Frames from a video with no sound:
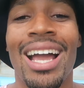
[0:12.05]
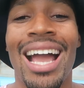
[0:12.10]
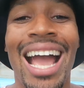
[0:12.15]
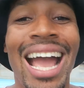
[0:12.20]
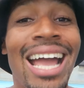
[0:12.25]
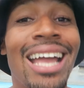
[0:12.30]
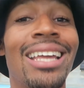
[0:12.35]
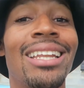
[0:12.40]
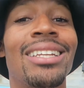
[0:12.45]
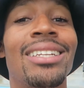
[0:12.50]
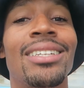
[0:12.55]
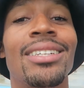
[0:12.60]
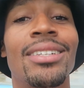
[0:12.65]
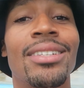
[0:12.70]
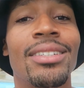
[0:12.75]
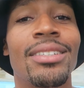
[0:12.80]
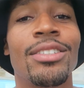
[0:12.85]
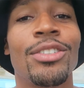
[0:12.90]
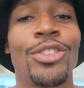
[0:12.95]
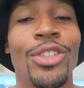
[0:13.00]
and
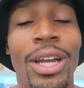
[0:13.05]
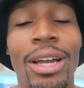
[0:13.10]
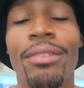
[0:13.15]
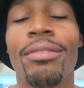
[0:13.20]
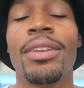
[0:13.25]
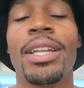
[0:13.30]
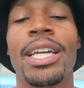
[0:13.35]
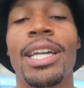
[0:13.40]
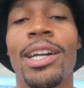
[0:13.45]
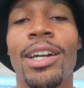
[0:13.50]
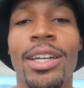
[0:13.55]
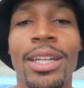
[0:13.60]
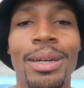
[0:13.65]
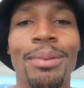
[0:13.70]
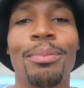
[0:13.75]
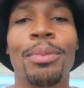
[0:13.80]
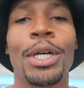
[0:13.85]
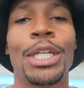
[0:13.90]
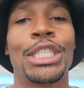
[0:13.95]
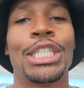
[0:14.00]
traveling on a
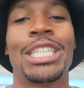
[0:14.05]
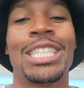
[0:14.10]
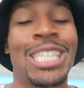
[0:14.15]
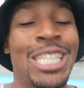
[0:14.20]
budget